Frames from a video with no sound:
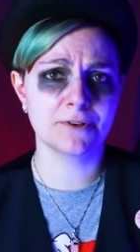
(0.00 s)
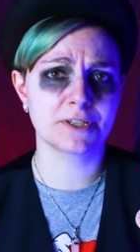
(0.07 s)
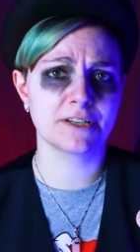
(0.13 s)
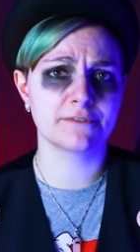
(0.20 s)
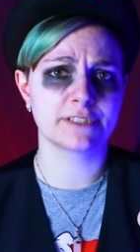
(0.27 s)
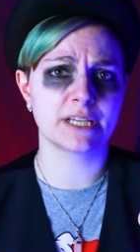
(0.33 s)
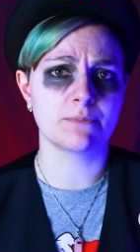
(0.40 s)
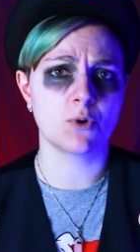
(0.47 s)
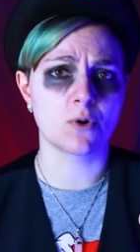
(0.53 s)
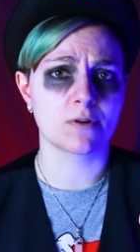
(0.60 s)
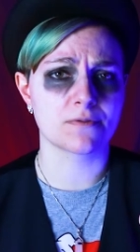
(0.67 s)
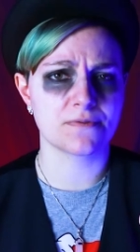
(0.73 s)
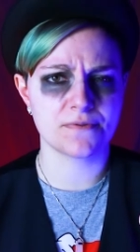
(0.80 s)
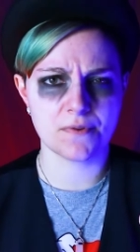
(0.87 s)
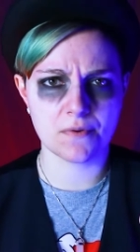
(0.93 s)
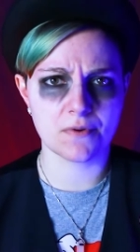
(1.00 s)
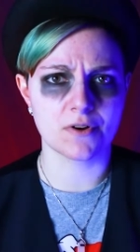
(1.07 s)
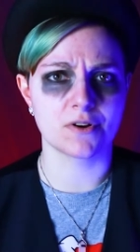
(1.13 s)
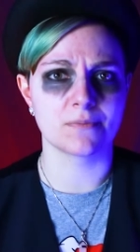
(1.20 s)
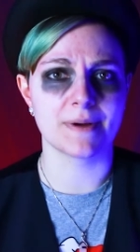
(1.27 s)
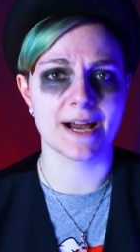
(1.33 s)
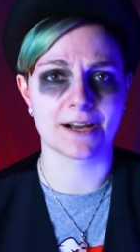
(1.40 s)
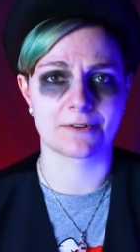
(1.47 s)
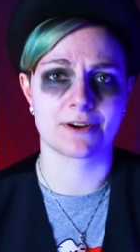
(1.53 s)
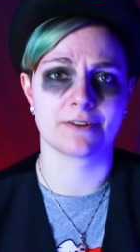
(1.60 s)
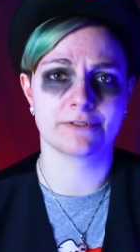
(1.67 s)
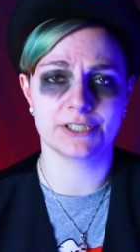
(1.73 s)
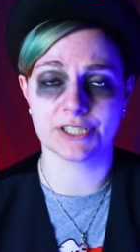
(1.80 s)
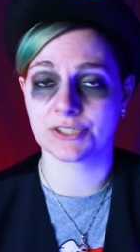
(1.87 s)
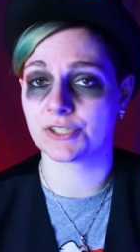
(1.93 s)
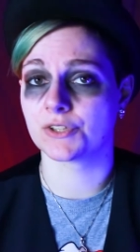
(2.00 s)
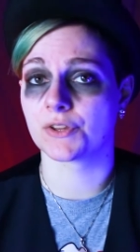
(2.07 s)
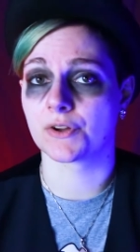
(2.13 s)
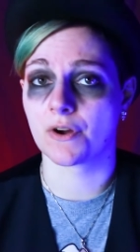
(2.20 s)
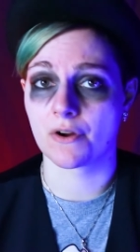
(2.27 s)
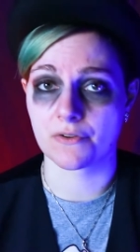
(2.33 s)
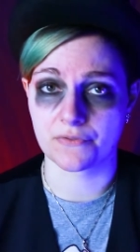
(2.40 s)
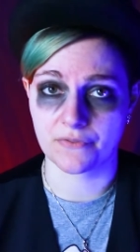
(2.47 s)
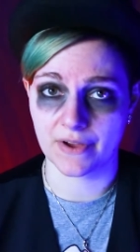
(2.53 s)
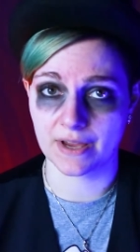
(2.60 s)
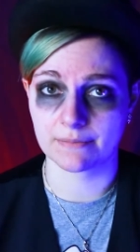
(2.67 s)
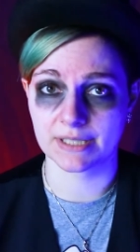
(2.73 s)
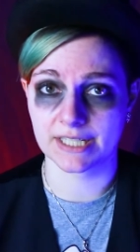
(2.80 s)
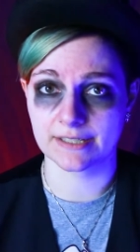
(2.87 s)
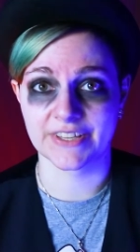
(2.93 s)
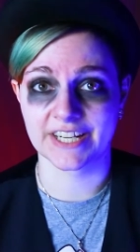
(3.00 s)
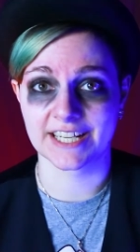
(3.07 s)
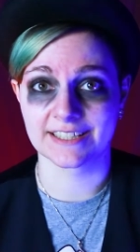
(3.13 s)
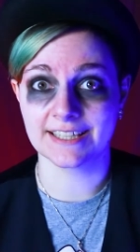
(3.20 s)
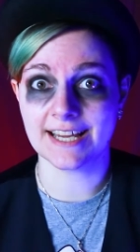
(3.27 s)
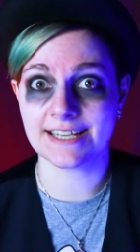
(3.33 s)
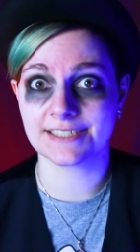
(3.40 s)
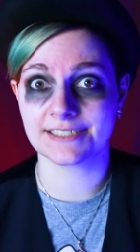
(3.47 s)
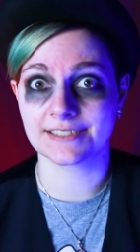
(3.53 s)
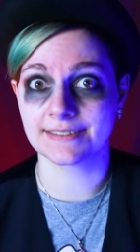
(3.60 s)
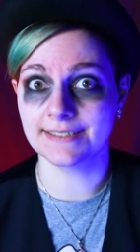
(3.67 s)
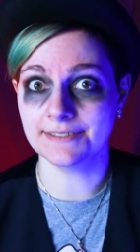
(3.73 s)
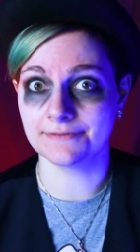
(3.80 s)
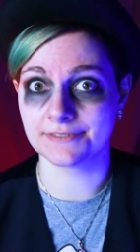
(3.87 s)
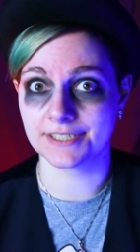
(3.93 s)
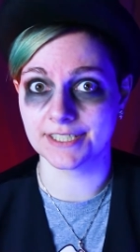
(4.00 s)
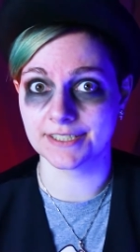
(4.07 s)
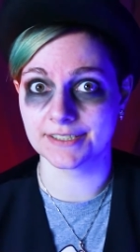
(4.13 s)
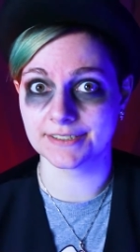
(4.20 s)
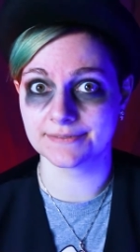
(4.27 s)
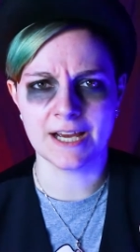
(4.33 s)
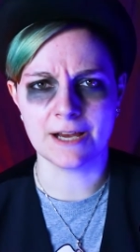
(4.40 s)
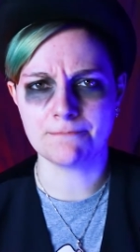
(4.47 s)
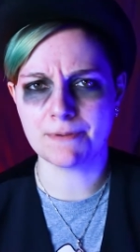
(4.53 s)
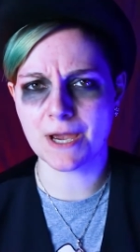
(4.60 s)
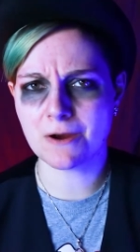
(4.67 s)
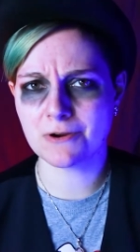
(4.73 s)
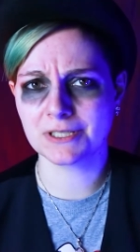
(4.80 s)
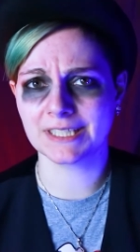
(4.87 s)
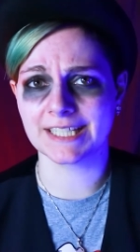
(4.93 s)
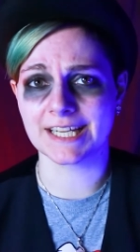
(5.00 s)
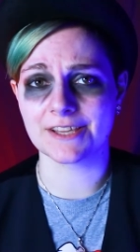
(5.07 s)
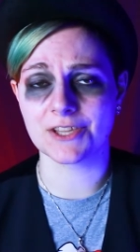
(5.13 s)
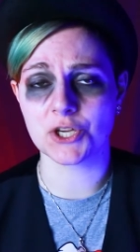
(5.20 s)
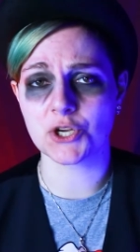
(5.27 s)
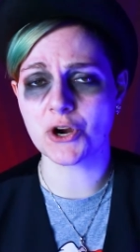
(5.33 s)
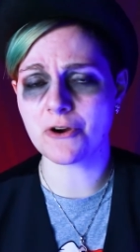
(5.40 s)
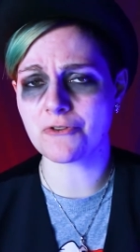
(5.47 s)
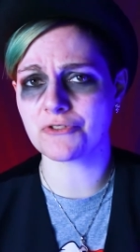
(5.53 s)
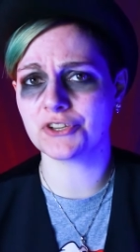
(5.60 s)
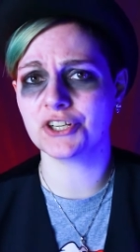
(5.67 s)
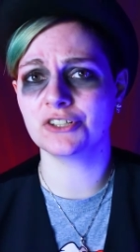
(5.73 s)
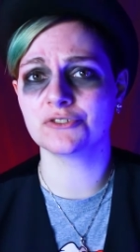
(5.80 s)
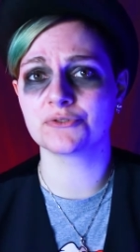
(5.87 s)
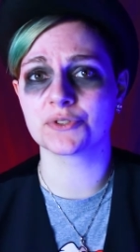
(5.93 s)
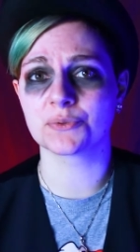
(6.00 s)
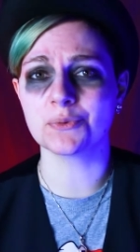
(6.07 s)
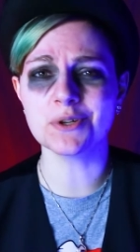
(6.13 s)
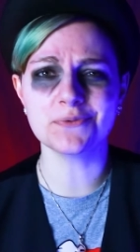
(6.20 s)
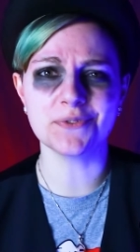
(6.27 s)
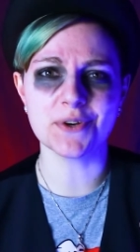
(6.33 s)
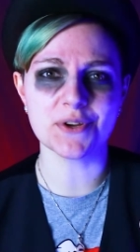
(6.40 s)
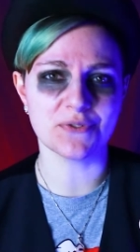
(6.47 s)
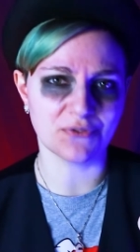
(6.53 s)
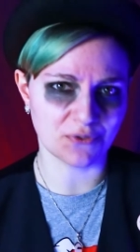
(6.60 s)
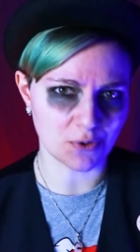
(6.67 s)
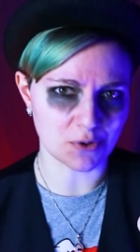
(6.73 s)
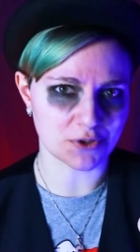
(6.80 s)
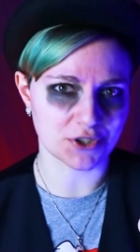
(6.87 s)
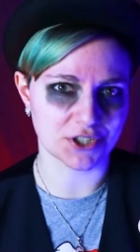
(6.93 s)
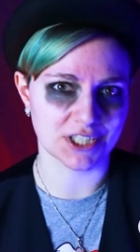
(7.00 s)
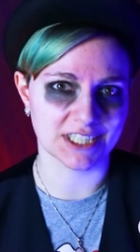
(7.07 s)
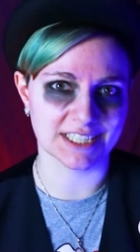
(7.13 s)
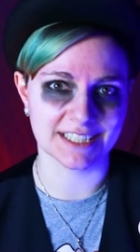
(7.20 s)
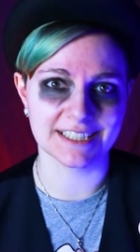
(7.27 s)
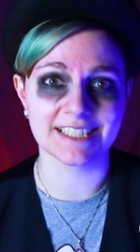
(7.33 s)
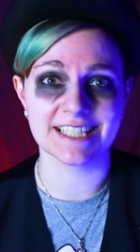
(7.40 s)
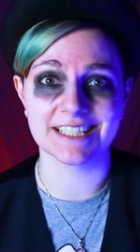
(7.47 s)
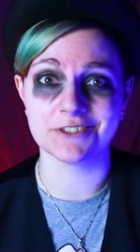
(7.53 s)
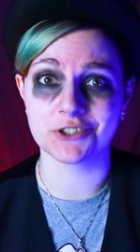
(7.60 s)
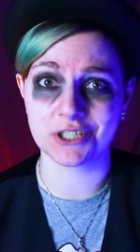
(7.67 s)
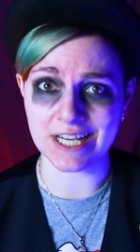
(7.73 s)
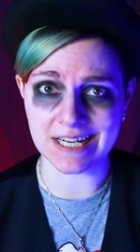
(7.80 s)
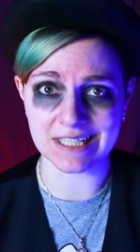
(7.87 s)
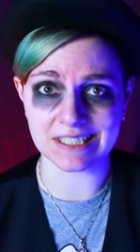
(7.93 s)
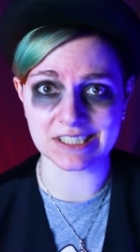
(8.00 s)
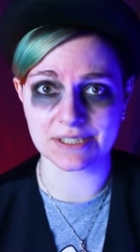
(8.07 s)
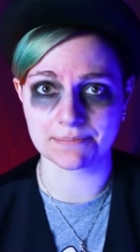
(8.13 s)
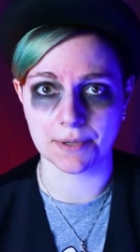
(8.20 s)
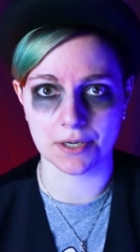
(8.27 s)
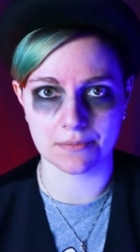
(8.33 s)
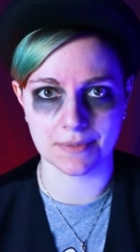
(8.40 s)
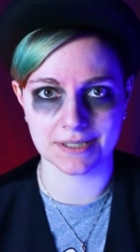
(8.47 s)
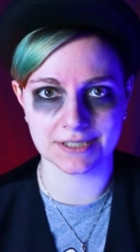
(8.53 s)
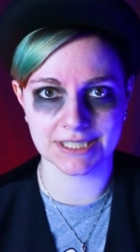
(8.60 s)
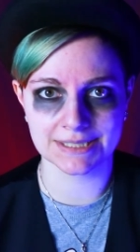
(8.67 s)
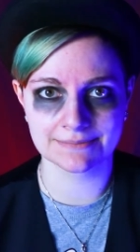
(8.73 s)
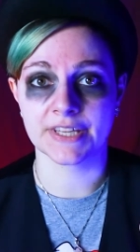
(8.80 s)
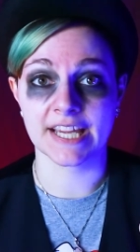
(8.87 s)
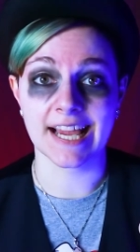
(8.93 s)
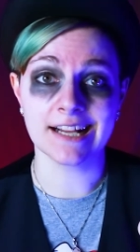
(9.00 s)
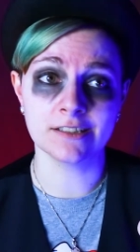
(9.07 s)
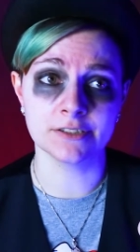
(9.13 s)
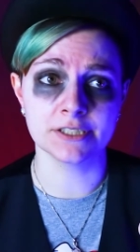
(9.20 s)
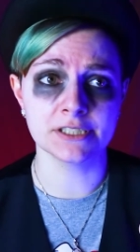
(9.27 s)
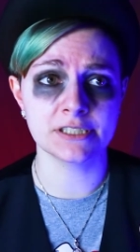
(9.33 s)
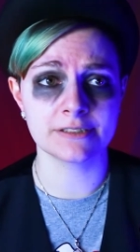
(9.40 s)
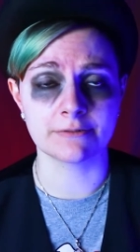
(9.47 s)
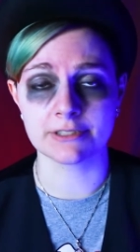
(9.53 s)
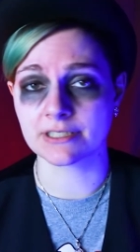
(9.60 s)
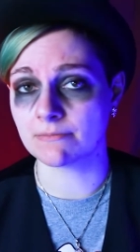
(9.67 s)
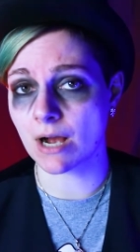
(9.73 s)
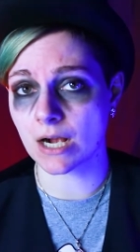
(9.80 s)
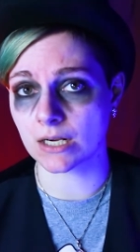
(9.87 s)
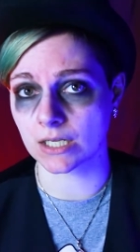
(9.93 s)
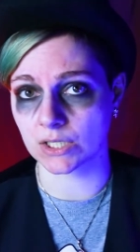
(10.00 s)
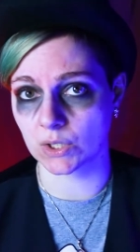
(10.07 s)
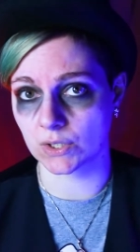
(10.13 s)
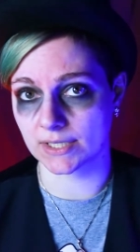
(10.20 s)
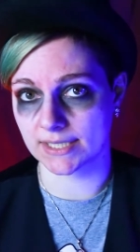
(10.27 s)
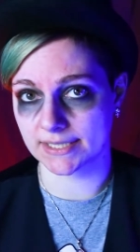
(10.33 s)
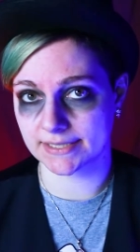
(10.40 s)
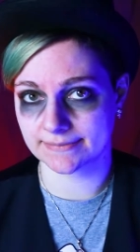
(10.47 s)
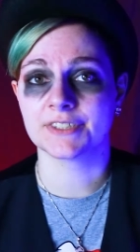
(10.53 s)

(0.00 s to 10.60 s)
gives a more thorough background into the Garth family that had last lived here. Apparently, the Garth children weren't very fortunate in the genetics department. The elder oldest was a mongoloid.